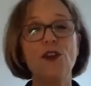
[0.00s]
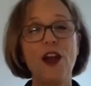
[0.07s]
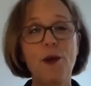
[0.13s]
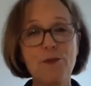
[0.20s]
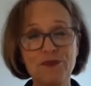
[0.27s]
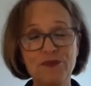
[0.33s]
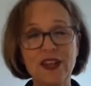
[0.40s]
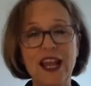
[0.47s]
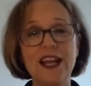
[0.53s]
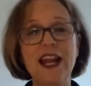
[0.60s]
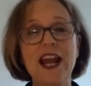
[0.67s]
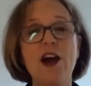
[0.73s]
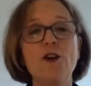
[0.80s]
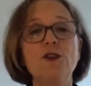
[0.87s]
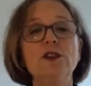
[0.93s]
them
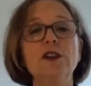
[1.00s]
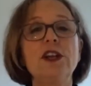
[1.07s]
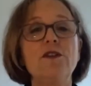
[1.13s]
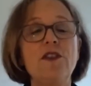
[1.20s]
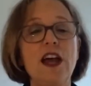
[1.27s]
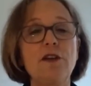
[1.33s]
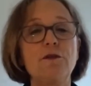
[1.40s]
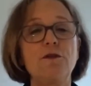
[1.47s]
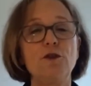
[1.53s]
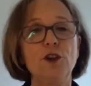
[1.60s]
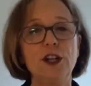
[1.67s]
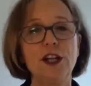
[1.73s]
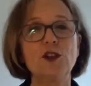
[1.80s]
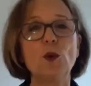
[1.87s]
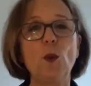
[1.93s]
and how to live that
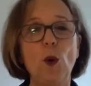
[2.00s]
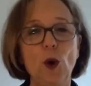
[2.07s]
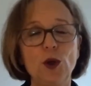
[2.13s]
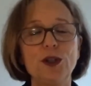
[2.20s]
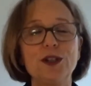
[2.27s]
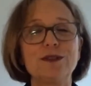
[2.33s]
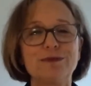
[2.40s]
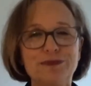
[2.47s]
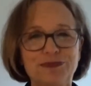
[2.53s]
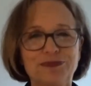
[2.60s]
fully in the world.